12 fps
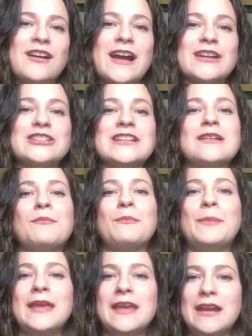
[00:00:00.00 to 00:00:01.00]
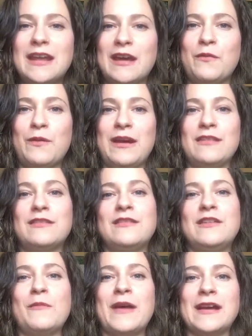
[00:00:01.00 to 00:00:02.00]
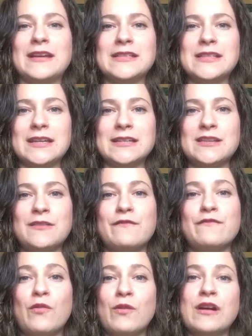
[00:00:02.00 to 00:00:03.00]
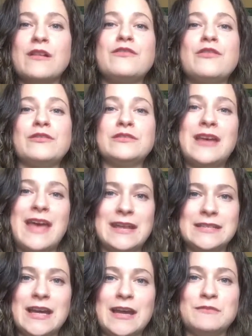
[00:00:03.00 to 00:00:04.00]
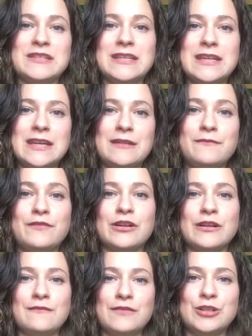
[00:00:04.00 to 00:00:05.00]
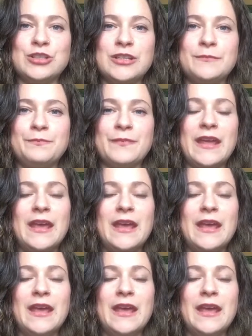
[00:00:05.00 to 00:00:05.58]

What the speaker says: are actually competing with the omega-6 for those enzymes needed for conversion.